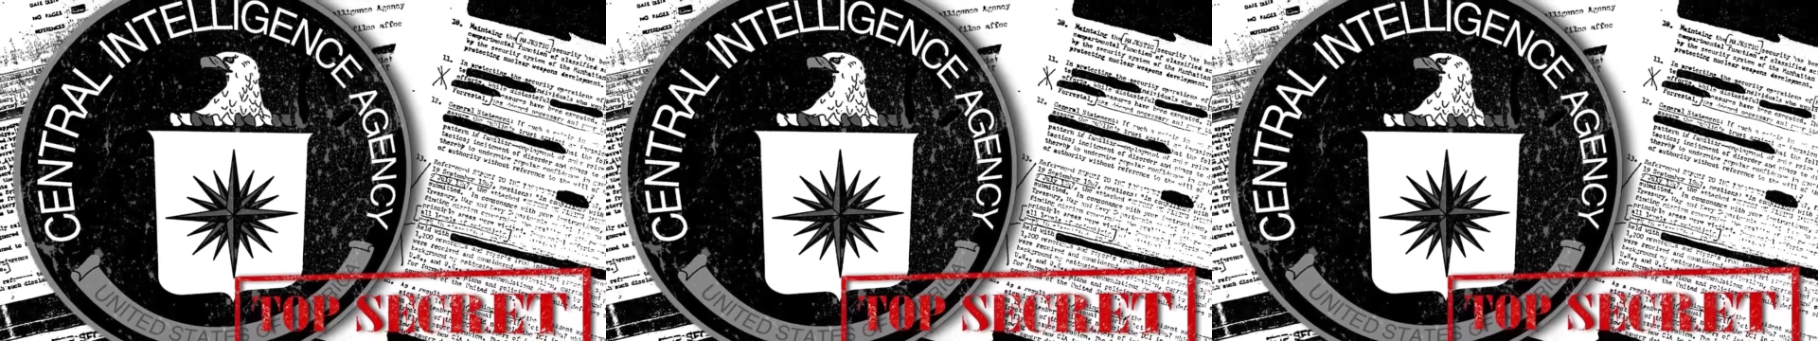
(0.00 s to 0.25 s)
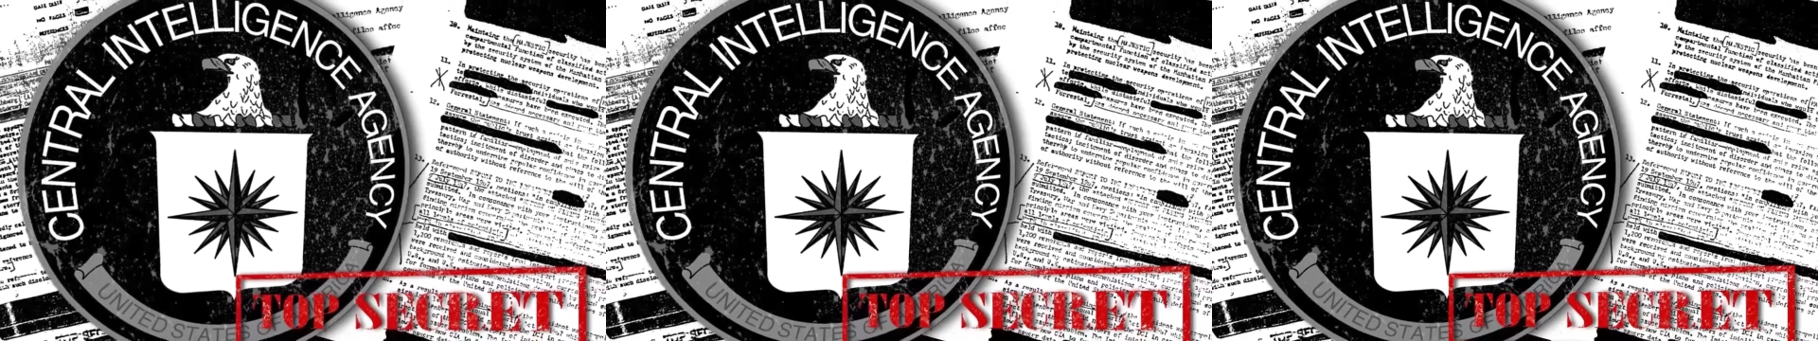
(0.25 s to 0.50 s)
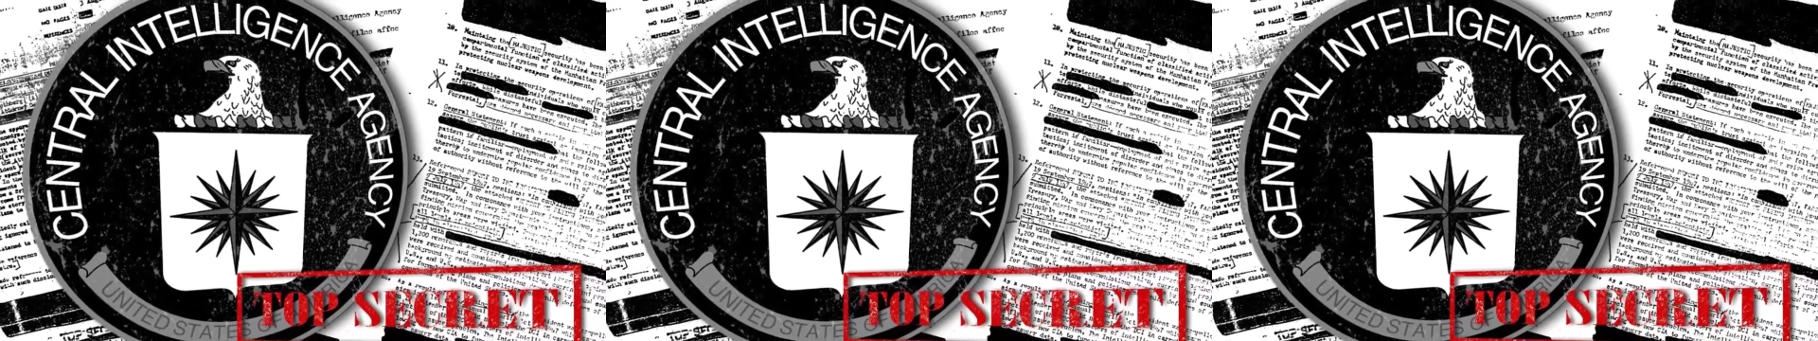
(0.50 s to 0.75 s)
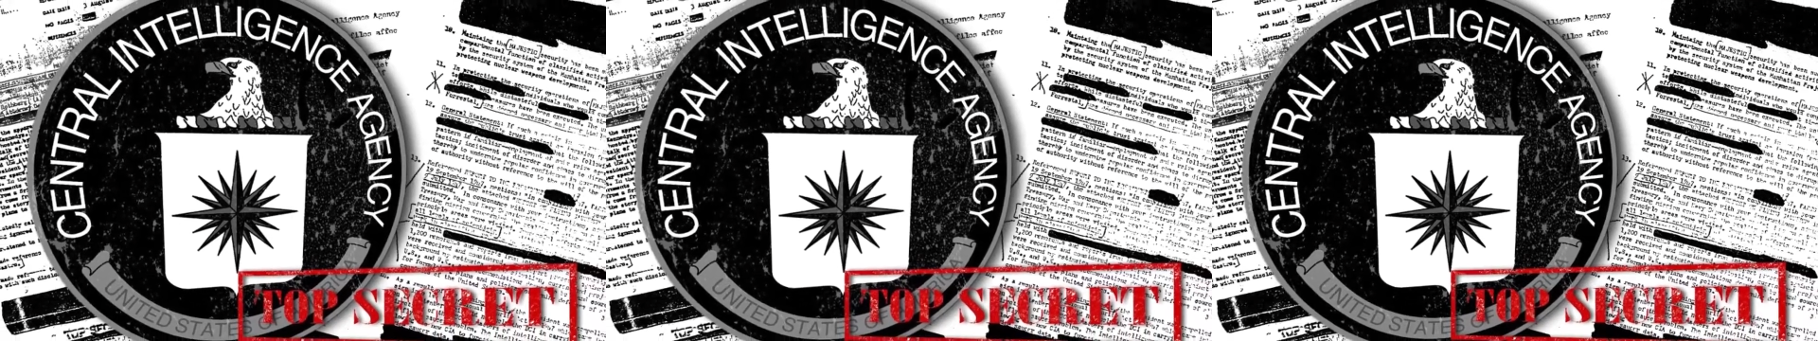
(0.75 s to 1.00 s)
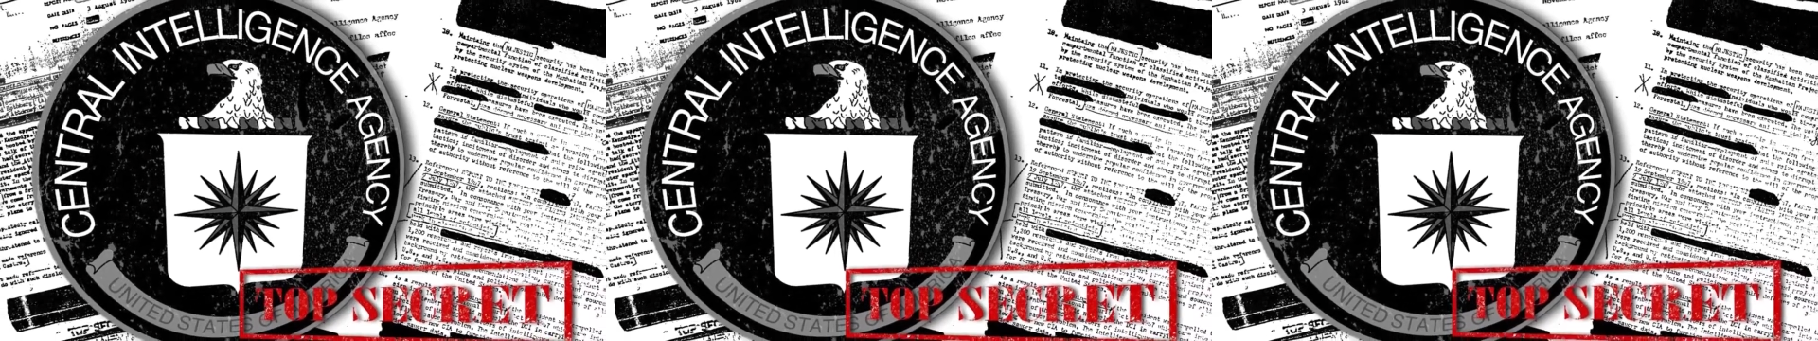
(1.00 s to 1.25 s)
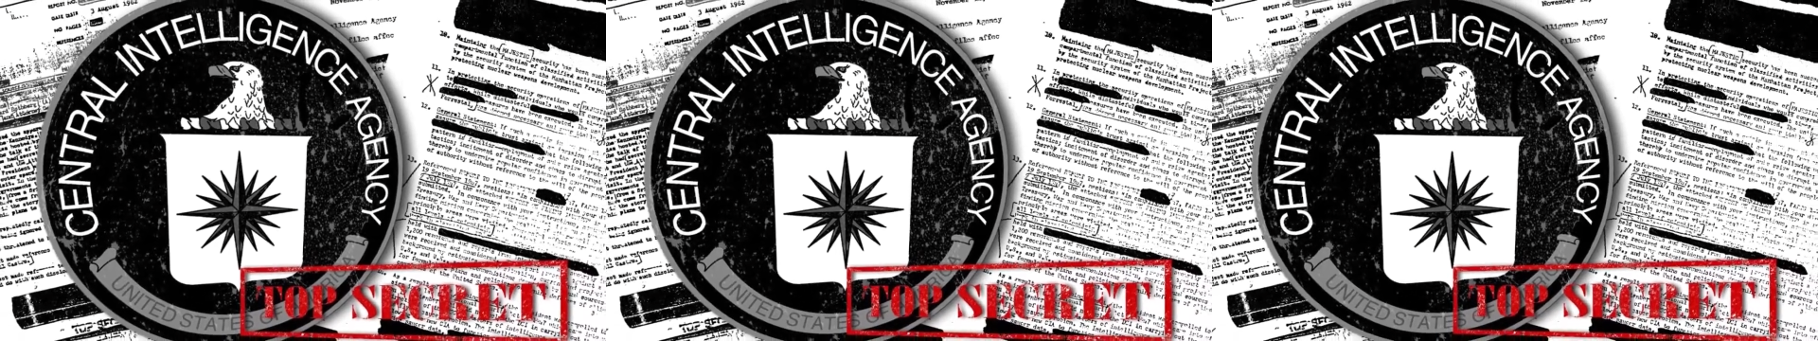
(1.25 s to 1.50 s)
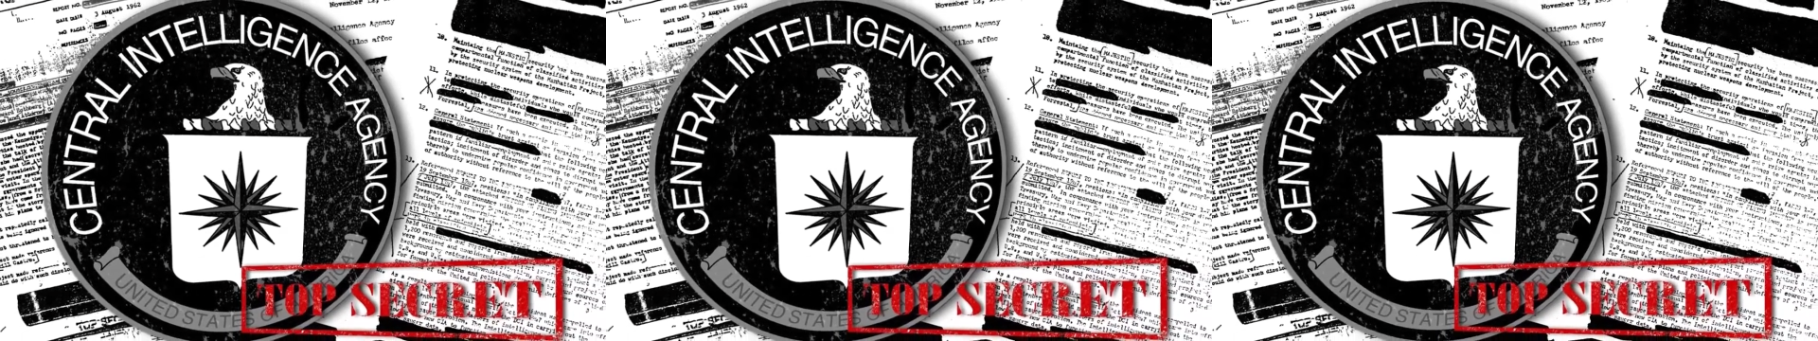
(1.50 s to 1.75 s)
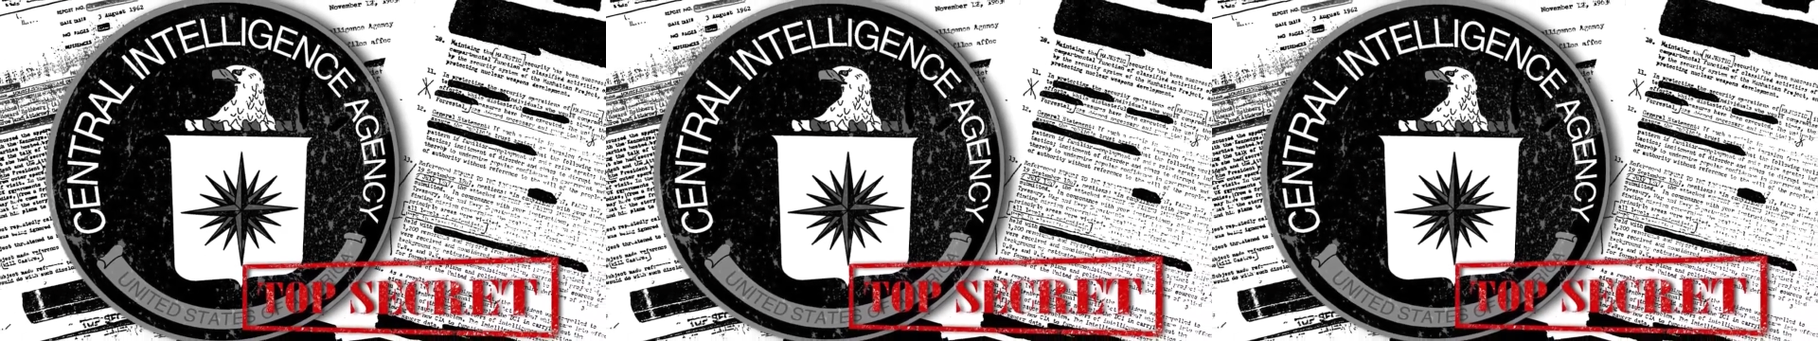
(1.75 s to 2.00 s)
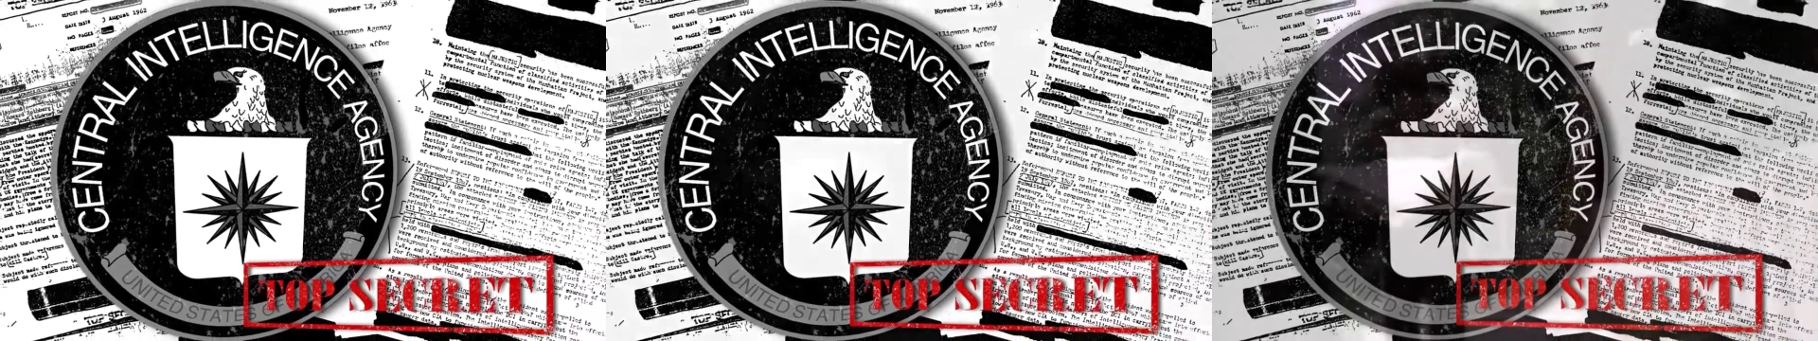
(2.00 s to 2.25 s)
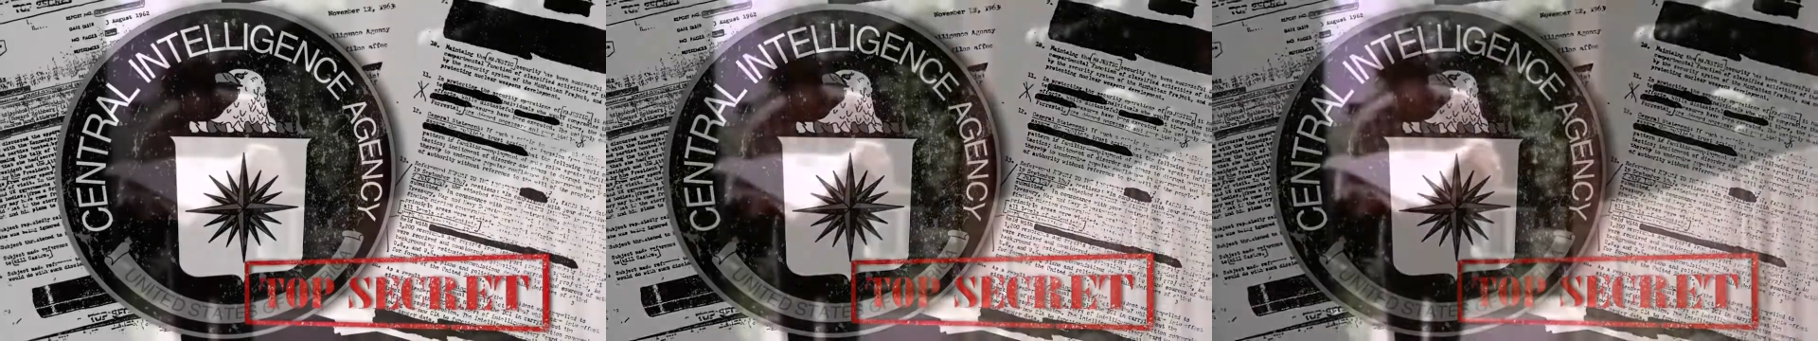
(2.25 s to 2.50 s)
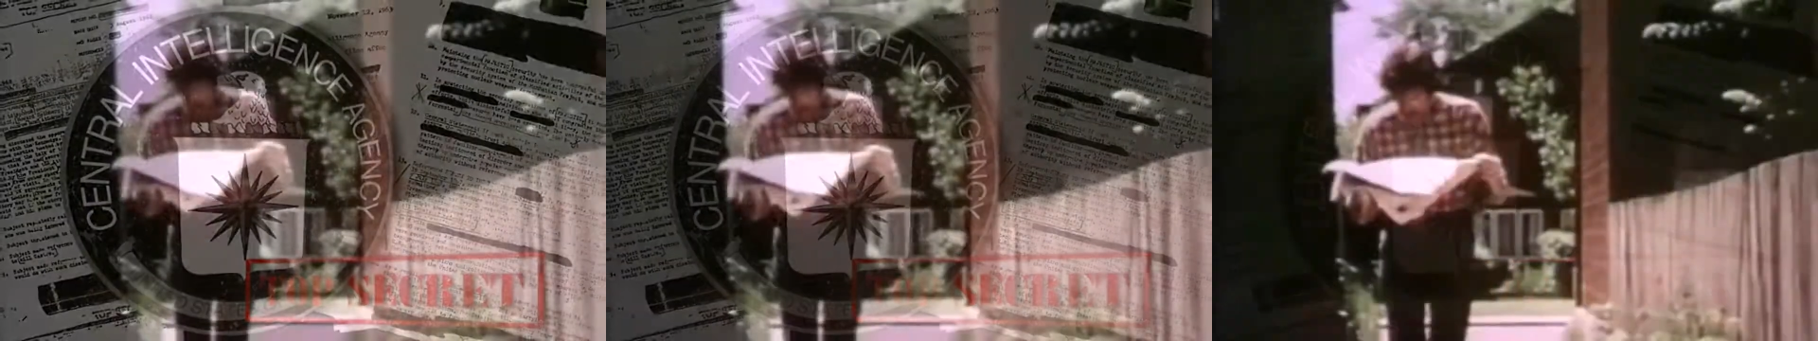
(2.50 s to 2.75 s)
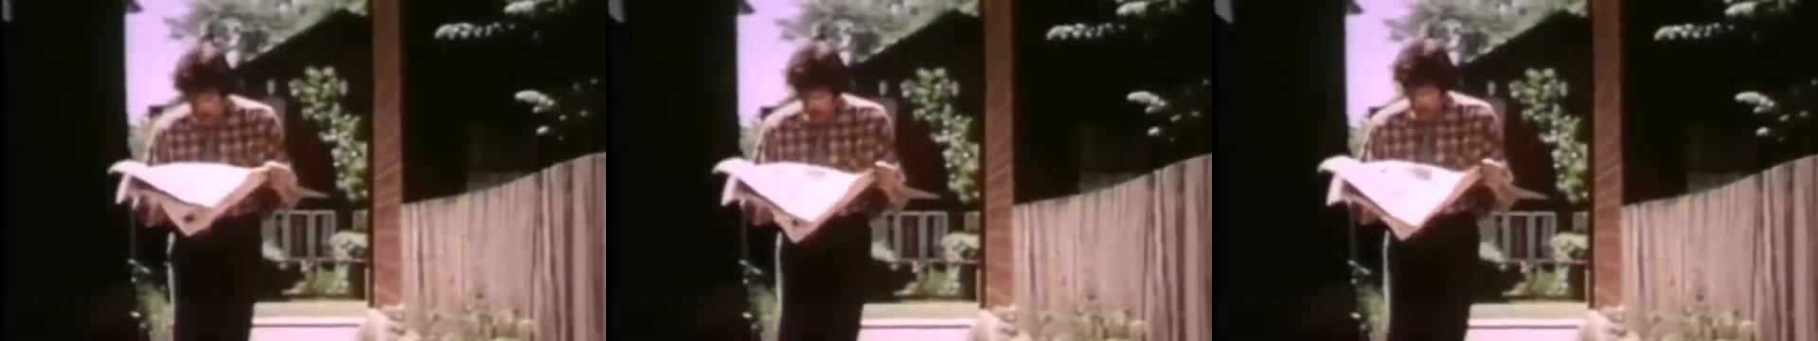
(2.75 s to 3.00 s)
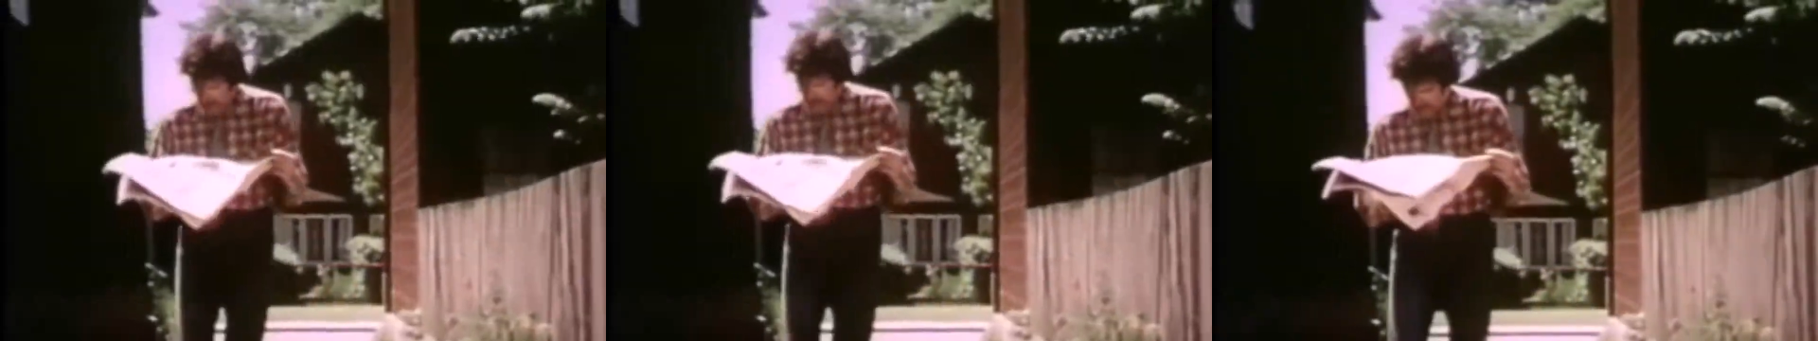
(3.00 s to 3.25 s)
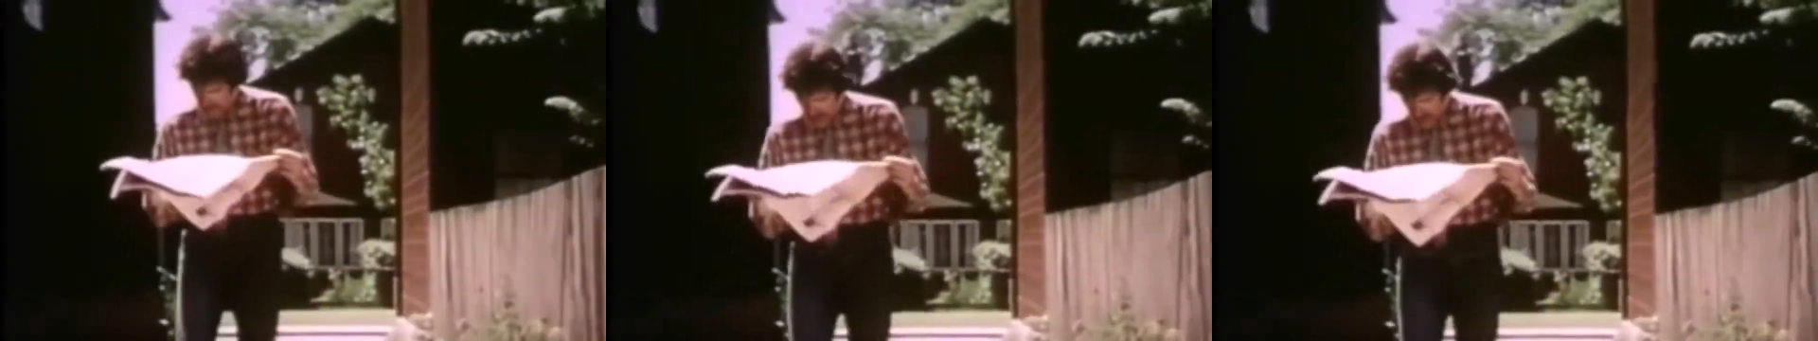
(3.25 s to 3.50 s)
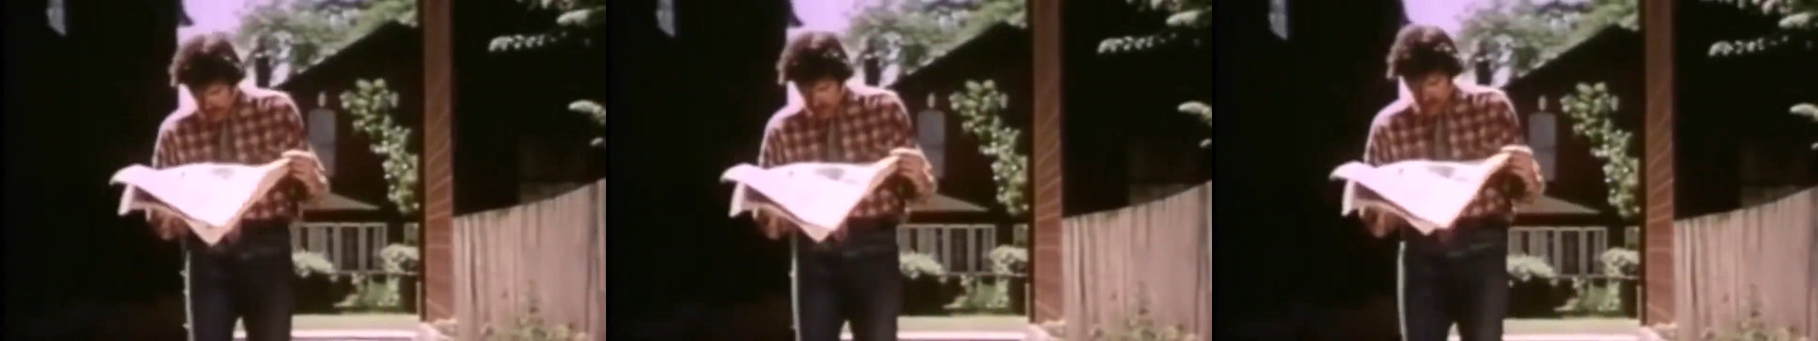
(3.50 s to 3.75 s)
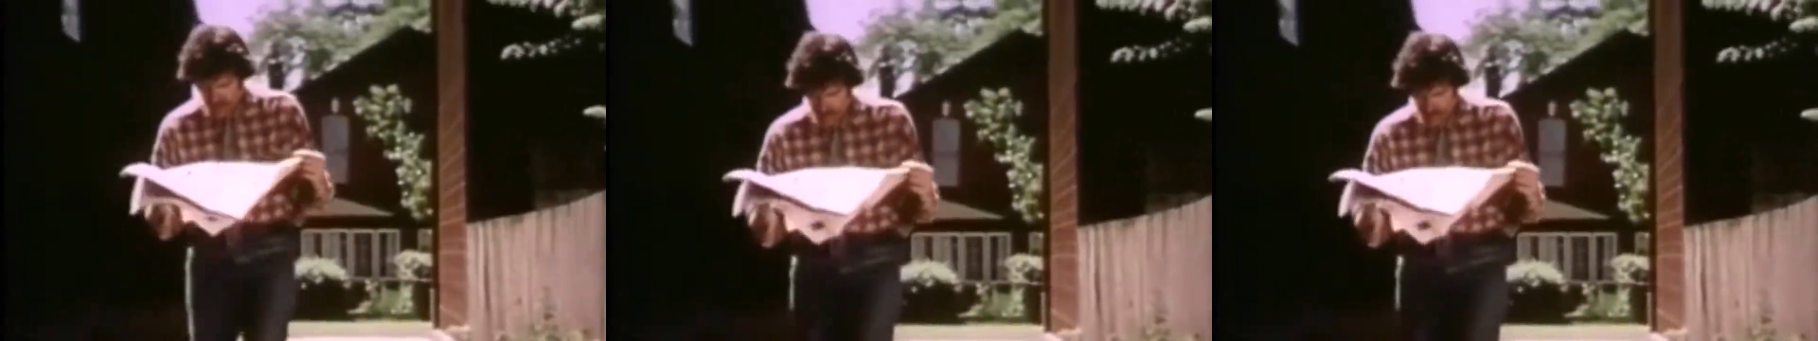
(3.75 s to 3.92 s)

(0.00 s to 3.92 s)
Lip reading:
Nobody's mouth can be seen.